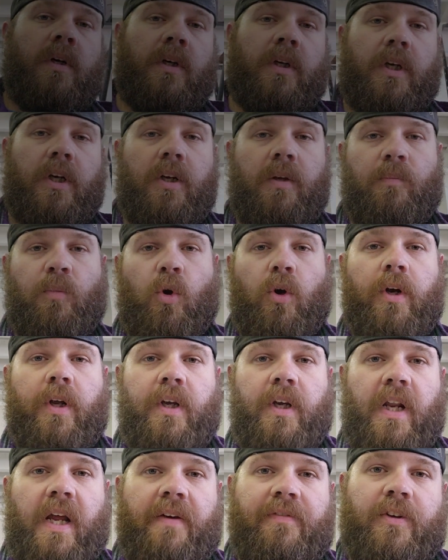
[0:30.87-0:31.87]
Good
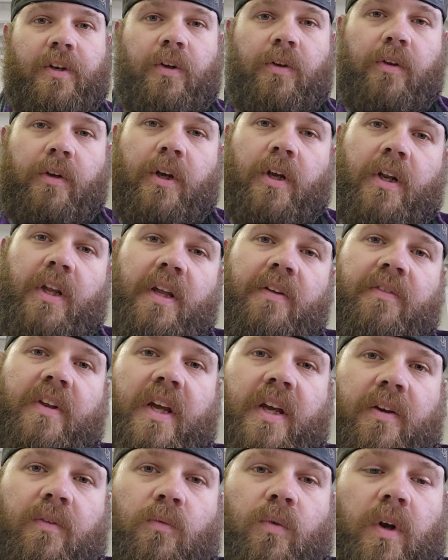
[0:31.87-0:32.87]
morning, good afternoon, good
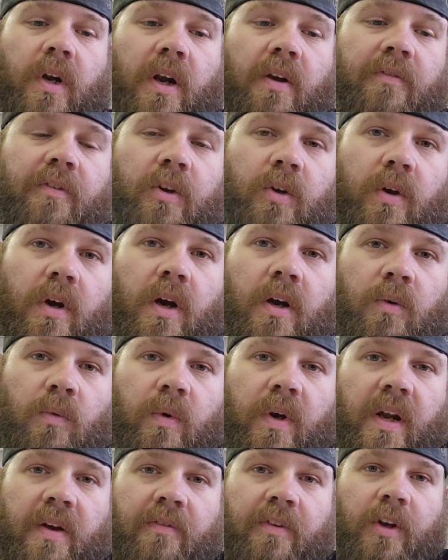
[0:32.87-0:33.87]
evening, wherever you are,
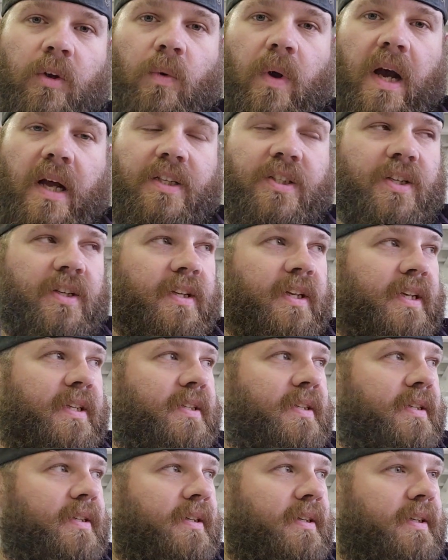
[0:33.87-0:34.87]
whenever you're watching
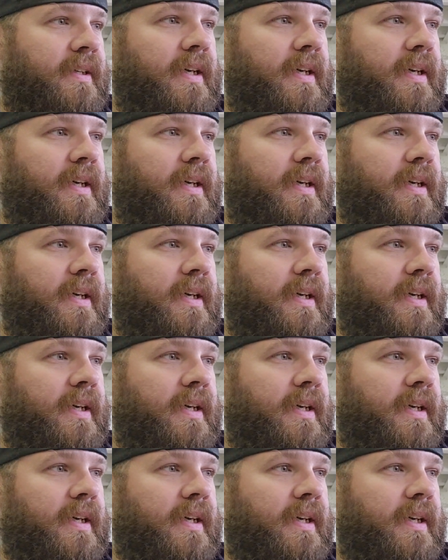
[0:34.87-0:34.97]
this.